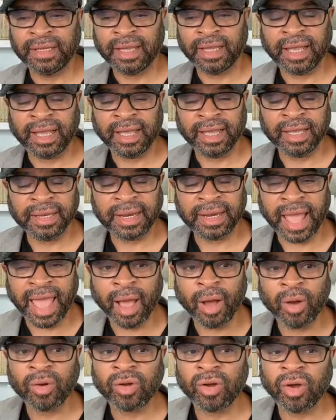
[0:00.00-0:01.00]
And
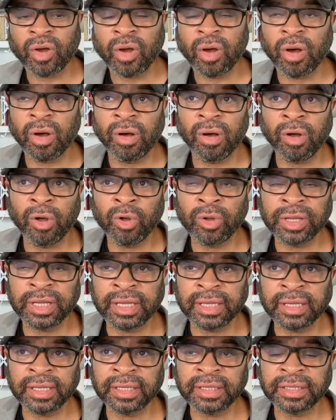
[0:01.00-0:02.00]
alcohol
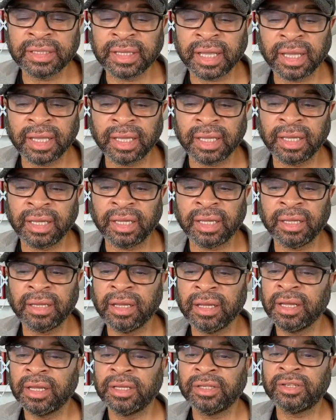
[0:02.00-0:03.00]
is a
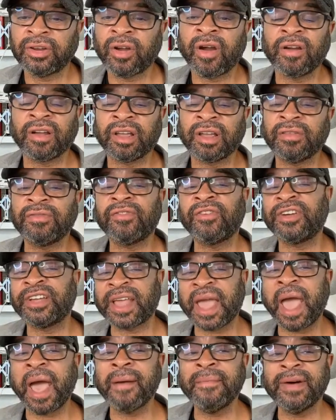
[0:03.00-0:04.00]
target for
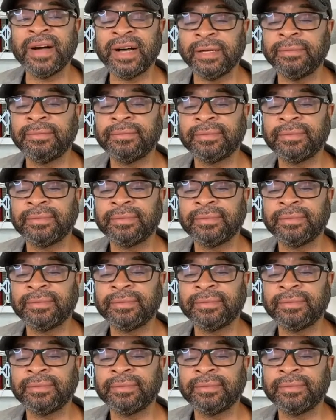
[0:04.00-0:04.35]
GABA,